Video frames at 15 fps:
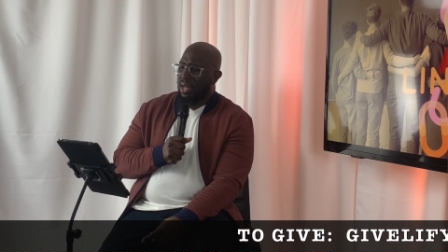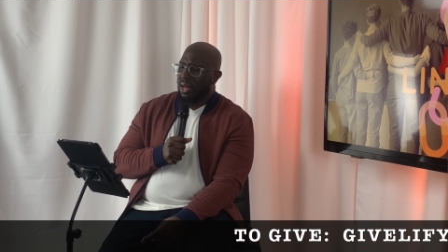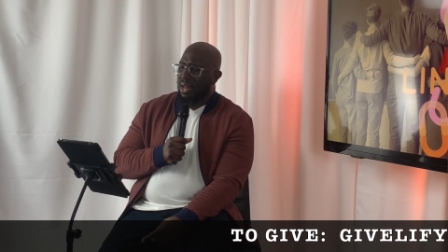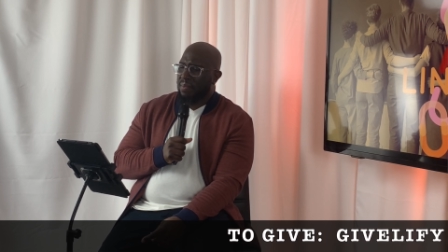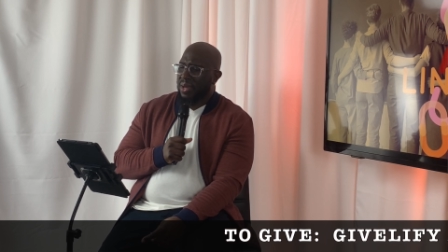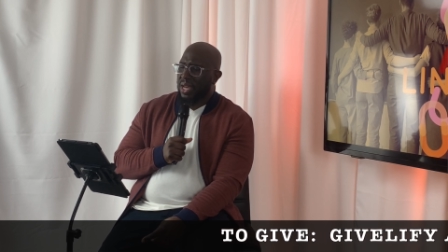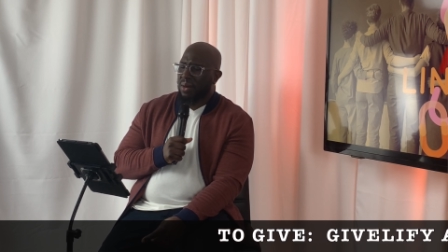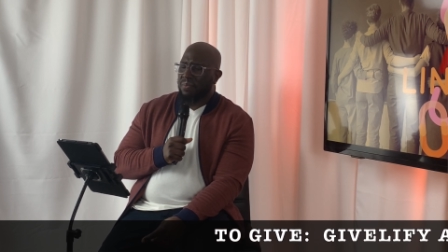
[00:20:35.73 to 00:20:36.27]

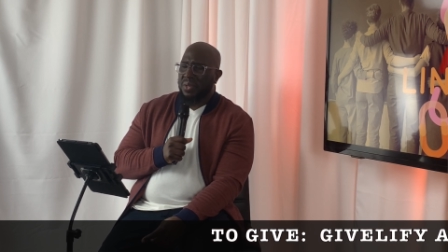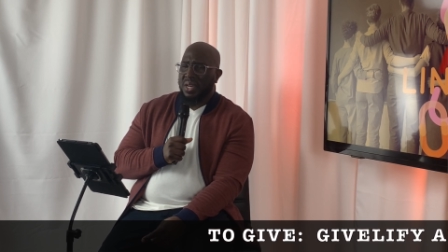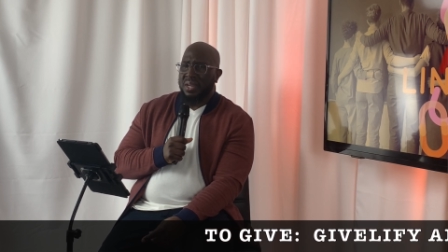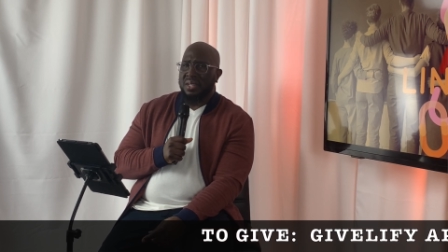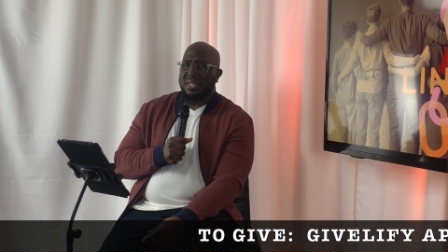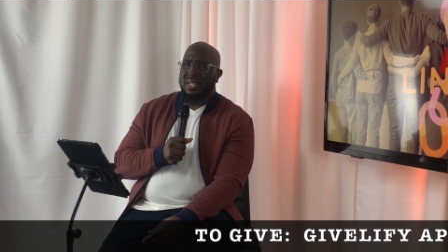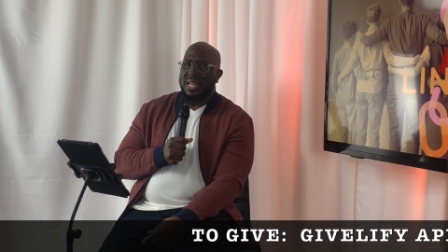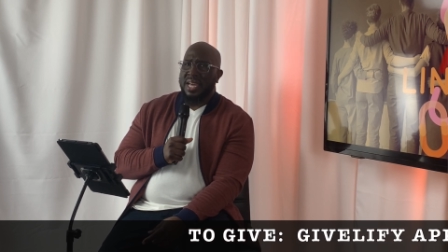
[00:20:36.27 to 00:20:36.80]
let me help
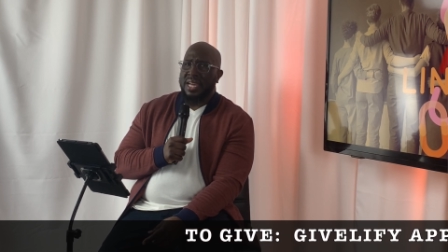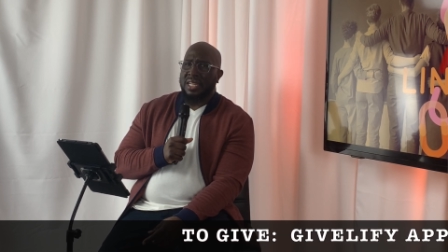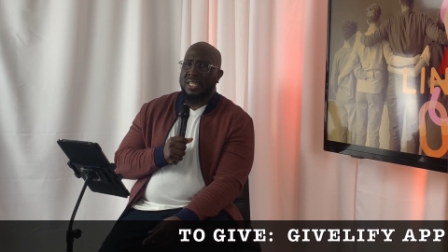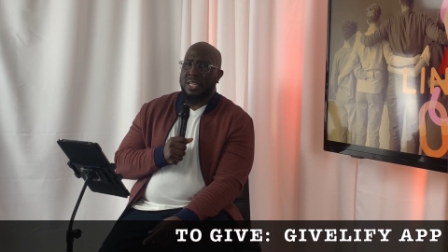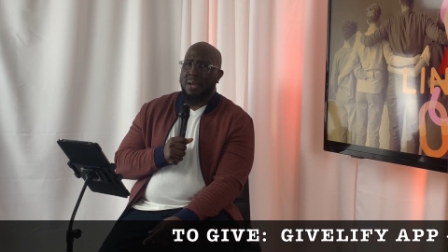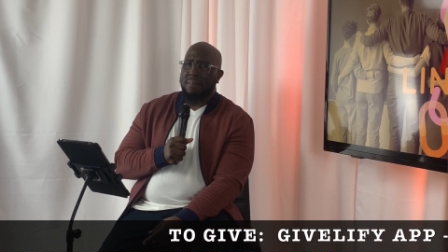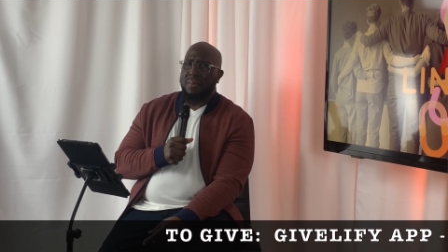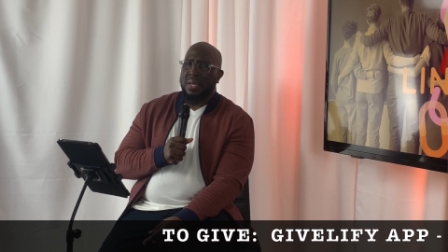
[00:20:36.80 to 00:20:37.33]
you
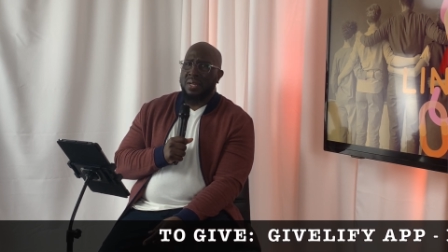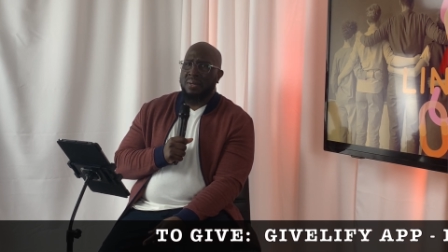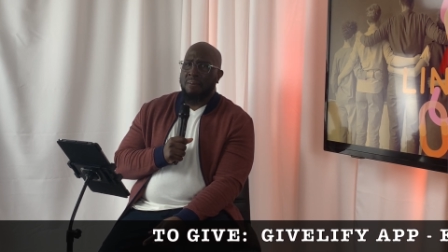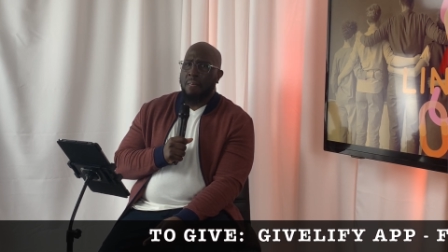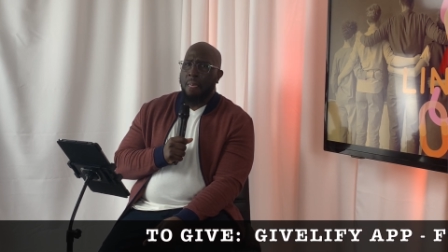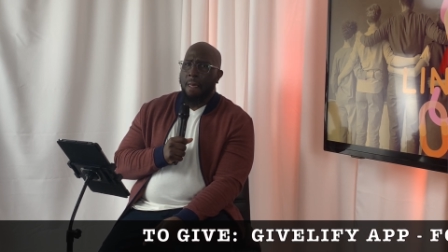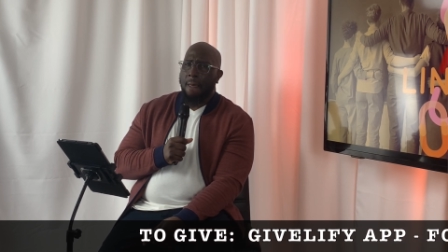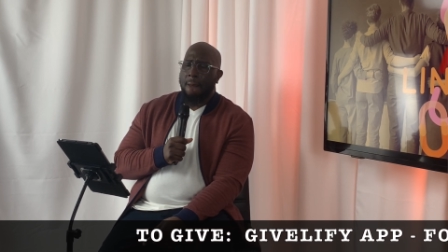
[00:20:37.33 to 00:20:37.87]
understand
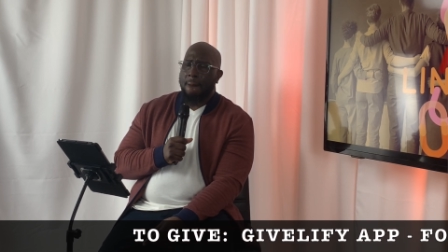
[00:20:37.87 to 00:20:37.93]
something.